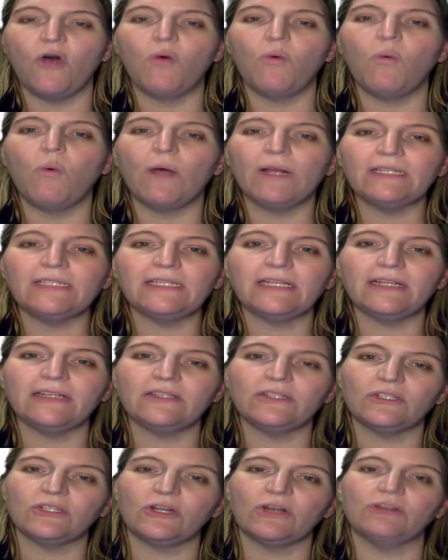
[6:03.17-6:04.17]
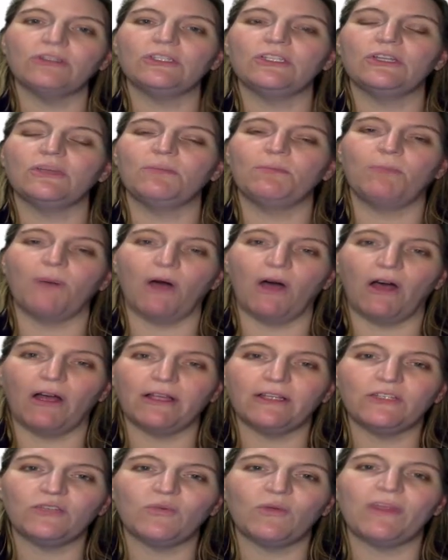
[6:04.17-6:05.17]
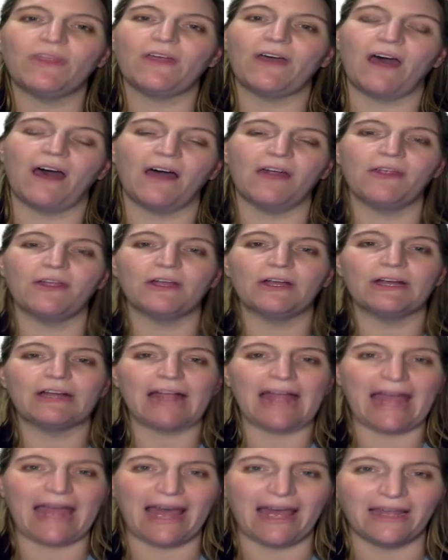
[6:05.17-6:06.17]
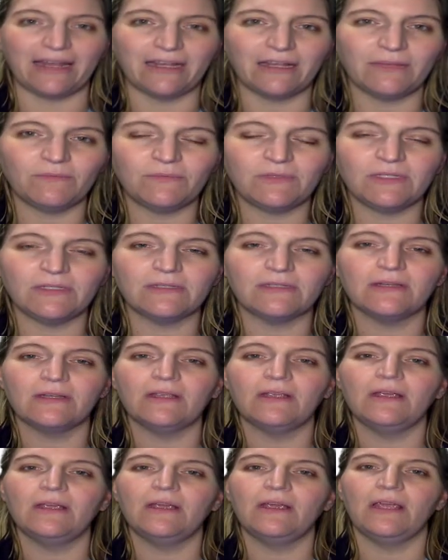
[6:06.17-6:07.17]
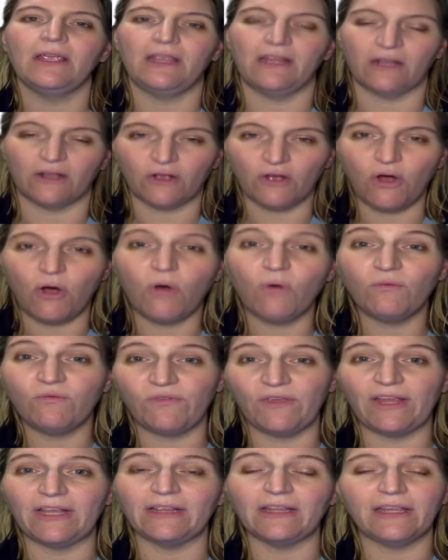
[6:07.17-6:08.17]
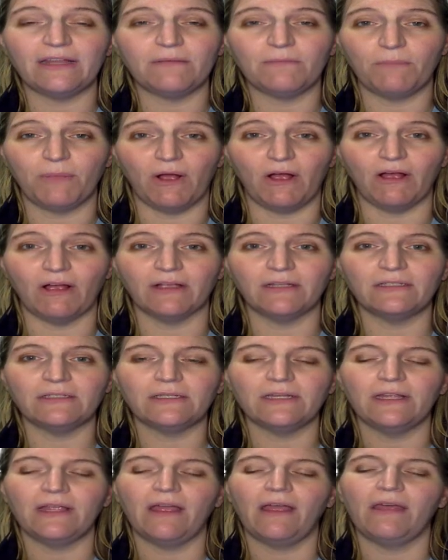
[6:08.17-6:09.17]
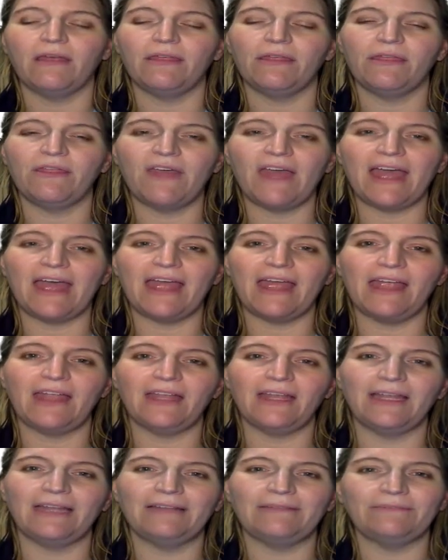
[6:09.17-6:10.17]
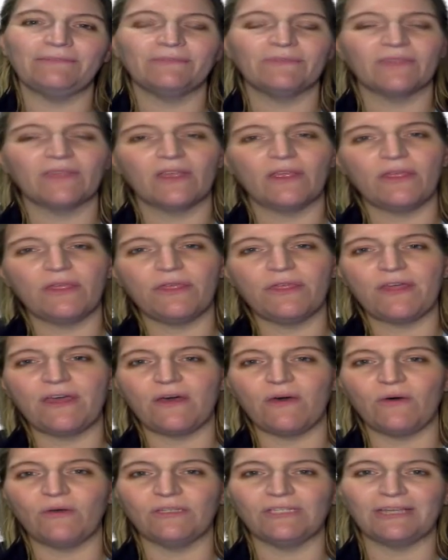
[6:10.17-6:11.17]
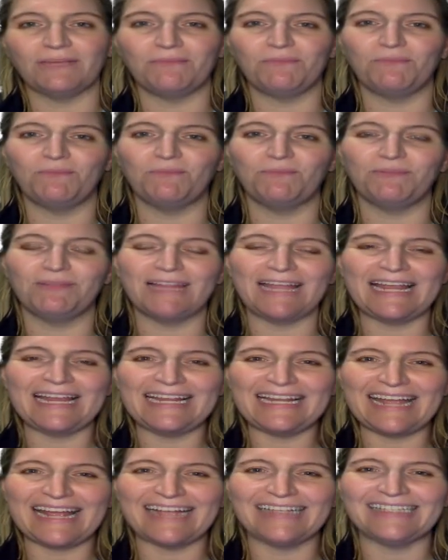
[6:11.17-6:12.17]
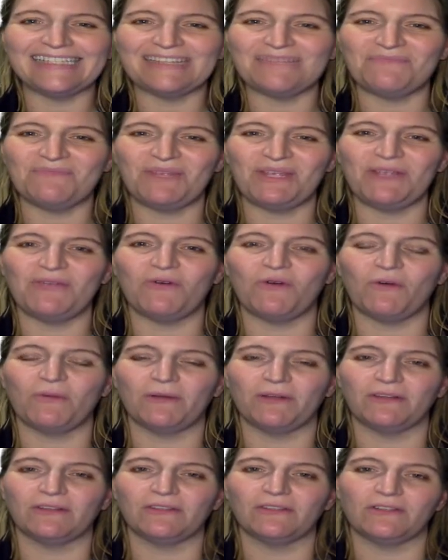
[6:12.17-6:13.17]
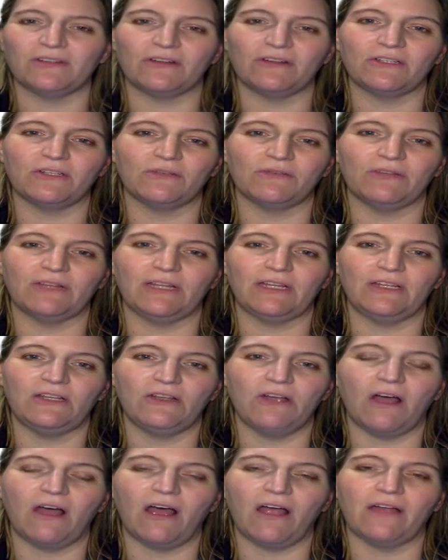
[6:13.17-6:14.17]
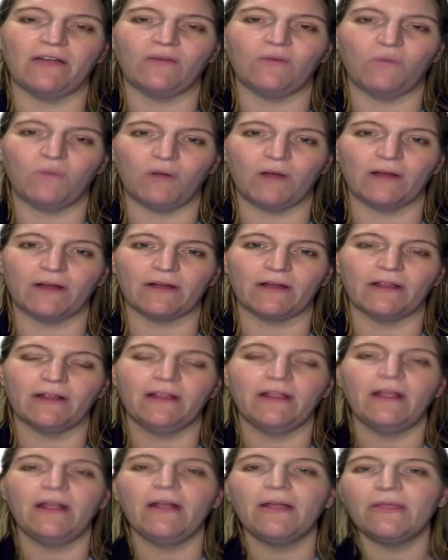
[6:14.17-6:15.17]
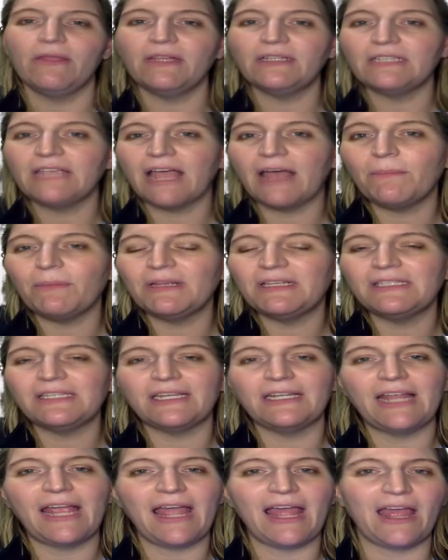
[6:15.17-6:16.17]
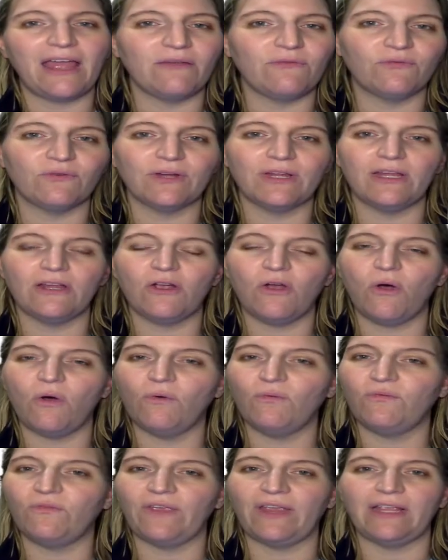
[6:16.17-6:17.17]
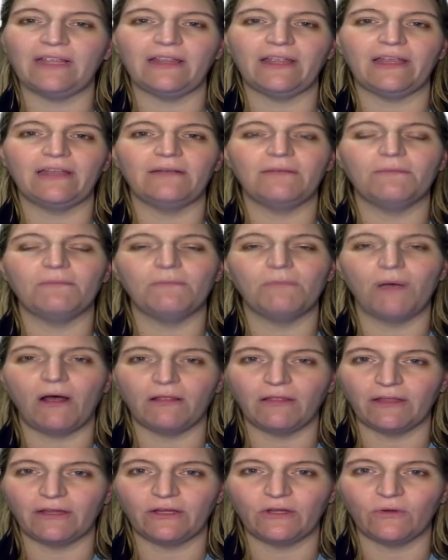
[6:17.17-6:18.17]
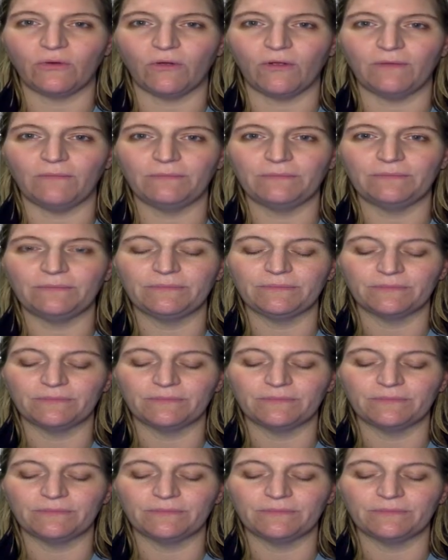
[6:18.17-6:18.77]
Once it starts to bond with other atoms in a covalent bond, then those plain S and P orbitals start to really not work. This happens in every covalent molecule.